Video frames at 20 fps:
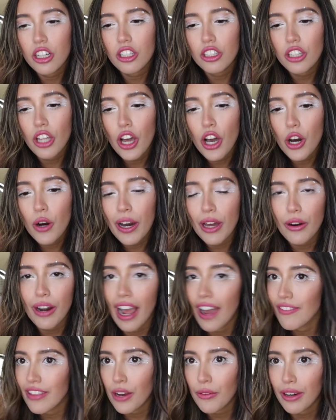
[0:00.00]
glow. I don't
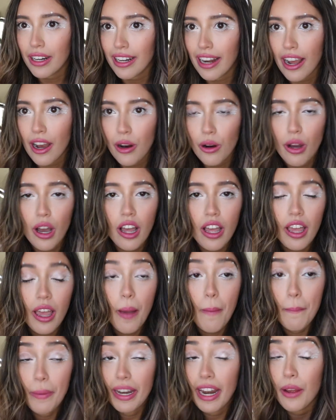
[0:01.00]
have that right now,
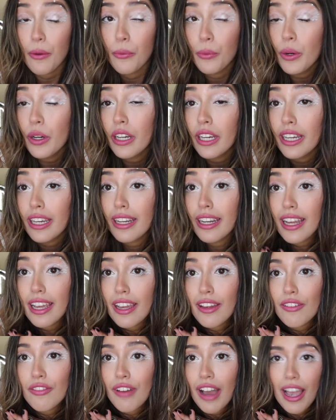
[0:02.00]
but I would
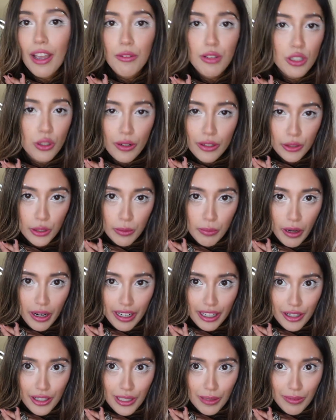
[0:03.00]
if I was going to a
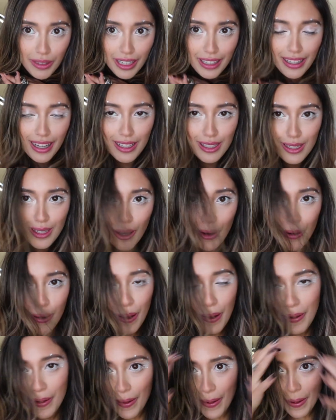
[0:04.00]
party or something like that. So
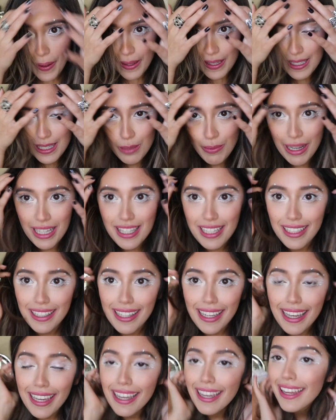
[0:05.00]
this is
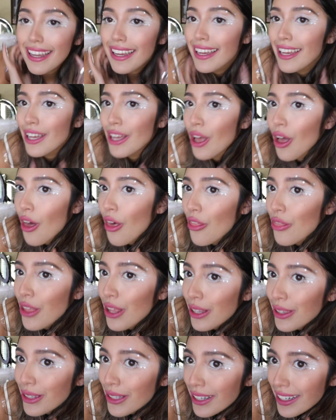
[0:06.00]
basically the
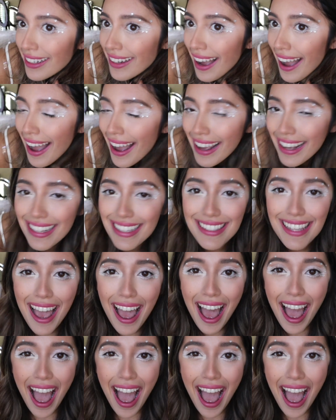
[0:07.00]
look, guys.